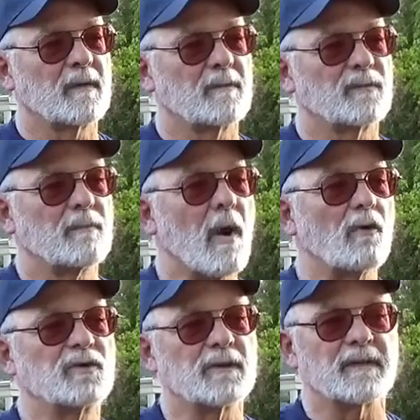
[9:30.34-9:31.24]

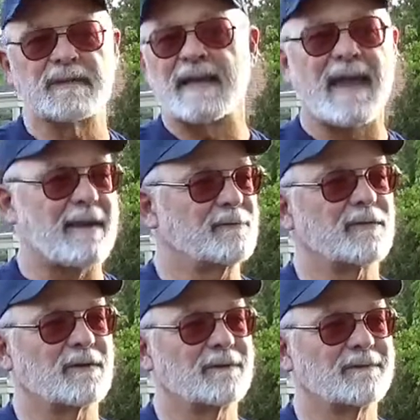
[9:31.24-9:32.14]
promotion the day
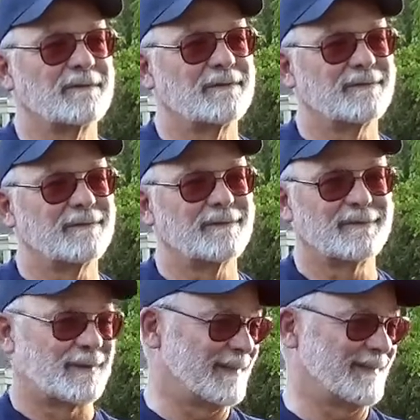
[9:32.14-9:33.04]
after
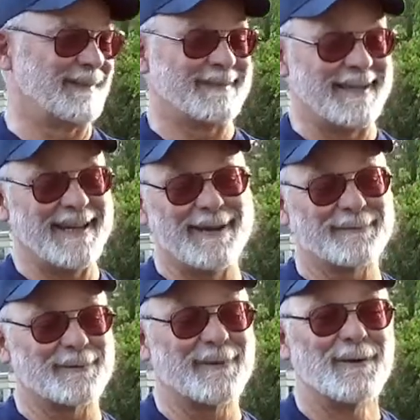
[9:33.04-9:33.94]
the day
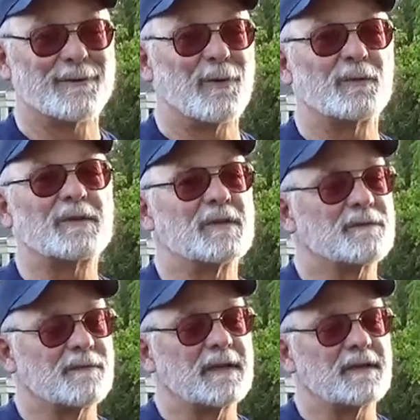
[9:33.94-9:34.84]
after the one we
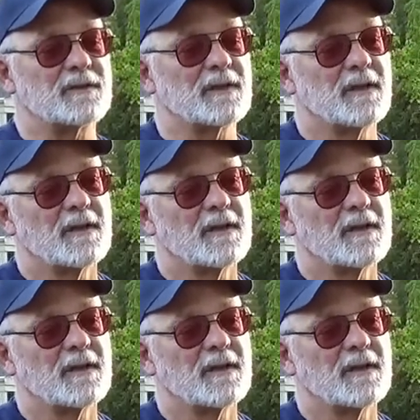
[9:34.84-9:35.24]
just finished.